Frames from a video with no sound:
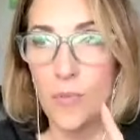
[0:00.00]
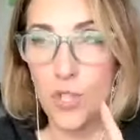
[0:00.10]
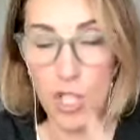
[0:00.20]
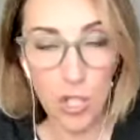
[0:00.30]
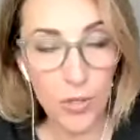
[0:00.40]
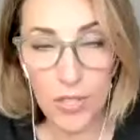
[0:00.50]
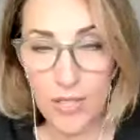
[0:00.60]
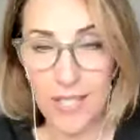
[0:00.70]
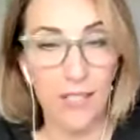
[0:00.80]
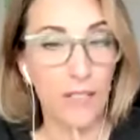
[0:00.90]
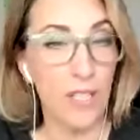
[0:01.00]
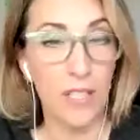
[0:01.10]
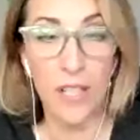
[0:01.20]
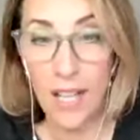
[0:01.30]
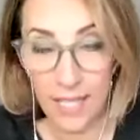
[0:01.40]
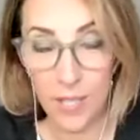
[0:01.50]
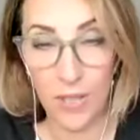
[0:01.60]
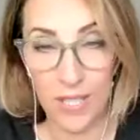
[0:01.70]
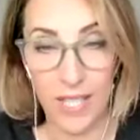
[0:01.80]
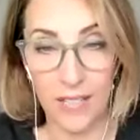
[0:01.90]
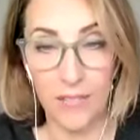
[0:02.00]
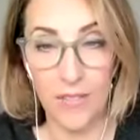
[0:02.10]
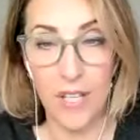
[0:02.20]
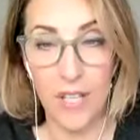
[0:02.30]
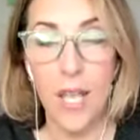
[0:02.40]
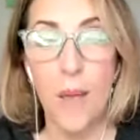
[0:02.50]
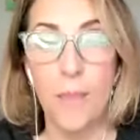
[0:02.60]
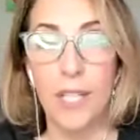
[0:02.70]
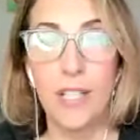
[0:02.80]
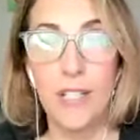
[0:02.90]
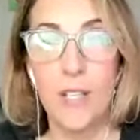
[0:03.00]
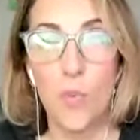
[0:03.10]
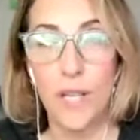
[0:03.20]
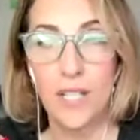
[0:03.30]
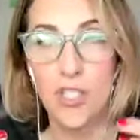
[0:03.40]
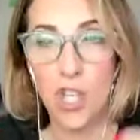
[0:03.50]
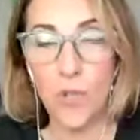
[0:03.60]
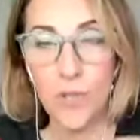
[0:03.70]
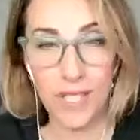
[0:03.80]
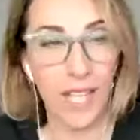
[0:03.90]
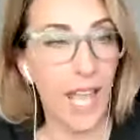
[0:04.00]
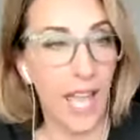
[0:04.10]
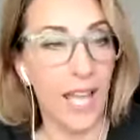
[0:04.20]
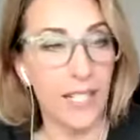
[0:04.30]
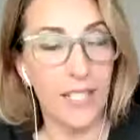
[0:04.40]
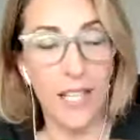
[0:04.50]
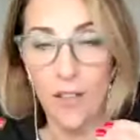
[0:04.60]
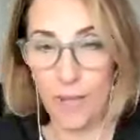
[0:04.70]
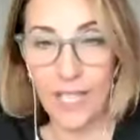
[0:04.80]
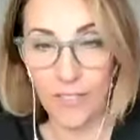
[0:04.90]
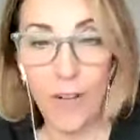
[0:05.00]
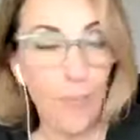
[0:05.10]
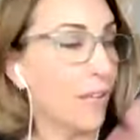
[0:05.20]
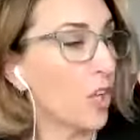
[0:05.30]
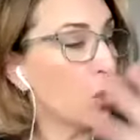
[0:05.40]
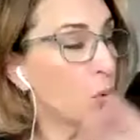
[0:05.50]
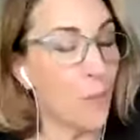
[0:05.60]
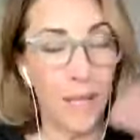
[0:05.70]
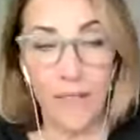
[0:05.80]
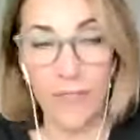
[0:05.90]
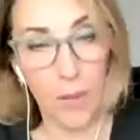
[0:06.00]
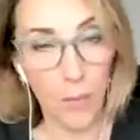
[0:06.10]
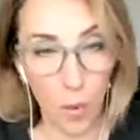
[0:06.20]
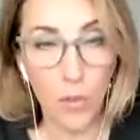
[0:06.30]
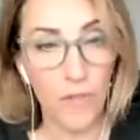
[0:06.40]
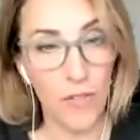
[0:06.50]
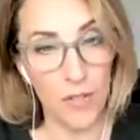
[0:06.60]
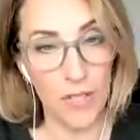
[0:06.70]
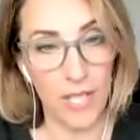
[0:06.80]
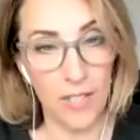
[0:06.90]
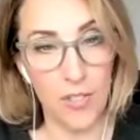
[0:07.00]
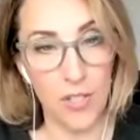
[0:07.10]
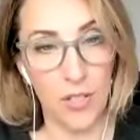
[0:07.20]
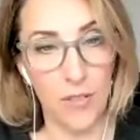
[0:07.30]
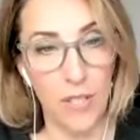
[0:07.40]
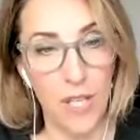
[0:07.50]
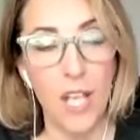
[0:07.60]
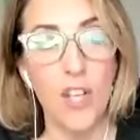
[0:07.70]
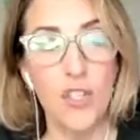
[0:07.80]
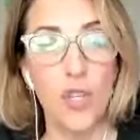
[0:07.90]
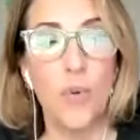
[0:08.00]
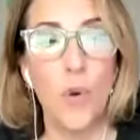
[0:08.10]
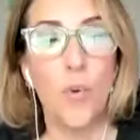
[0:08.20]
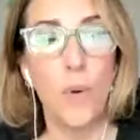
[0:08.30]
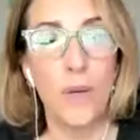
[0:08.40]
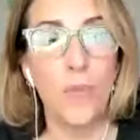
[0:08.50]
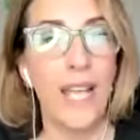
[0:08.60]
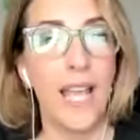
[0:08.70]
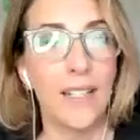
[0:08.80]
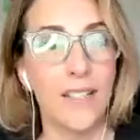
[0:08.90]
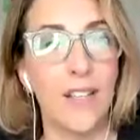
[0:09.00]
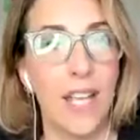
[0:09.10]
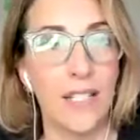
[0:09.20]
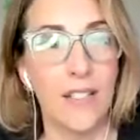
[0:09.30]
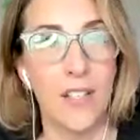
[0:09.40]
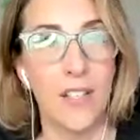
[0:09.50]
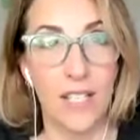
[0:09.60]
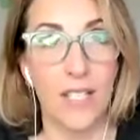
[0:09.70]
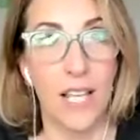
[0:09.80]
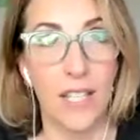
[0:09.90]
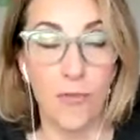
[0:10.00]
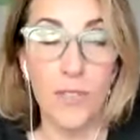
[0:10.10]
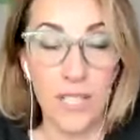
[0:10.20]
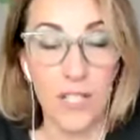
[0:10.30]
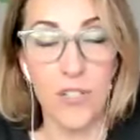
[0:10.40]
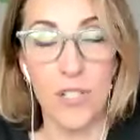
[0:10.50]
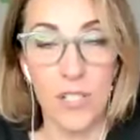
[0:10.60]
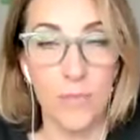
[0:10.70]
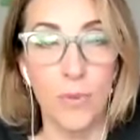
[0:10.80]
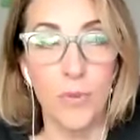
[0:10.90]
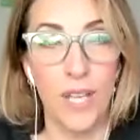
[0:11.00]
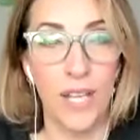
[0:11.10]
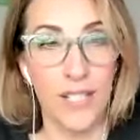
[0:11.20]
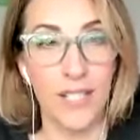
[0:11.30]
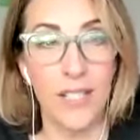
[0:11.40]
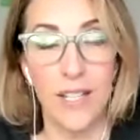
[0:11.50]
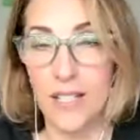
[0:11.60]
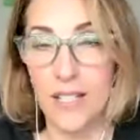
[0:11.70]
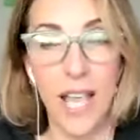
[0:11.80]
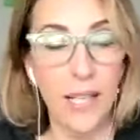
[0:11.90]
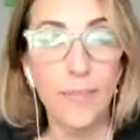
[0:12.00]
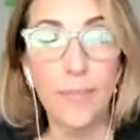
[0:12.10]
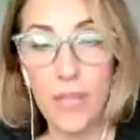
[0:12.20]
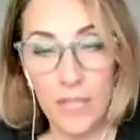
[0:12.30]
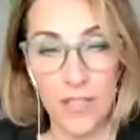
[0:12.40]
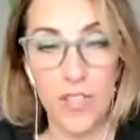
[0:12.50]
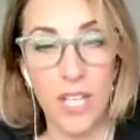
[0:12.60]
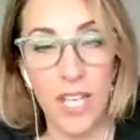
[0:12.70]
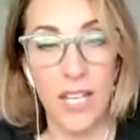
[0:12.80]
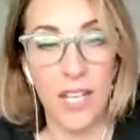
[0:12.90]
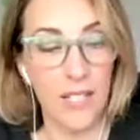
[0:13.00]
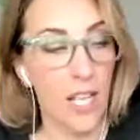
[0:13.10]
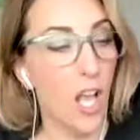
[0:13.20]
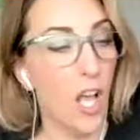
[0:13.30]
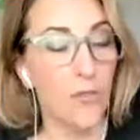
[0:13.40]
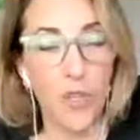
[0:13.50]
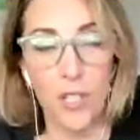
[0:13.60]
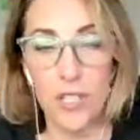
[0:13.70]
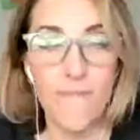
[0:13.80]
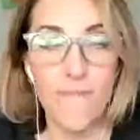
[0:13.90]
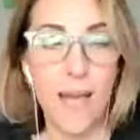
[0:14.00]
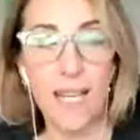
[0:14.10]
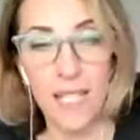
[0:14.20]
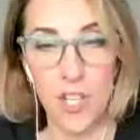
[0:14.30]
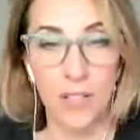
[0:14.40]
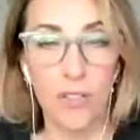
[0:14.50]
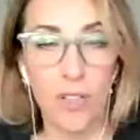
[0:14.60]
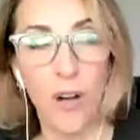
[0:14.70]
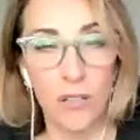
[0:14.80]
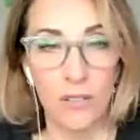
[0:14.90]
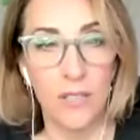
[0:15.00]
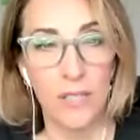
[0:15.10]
delude ourselves, and lie to ourselves, because we're so scared that if we give up alcohol, we'll be giving up all of those things too. So we enter into this, and the research does support that. It's 10 plus years of trying to manage alcohol.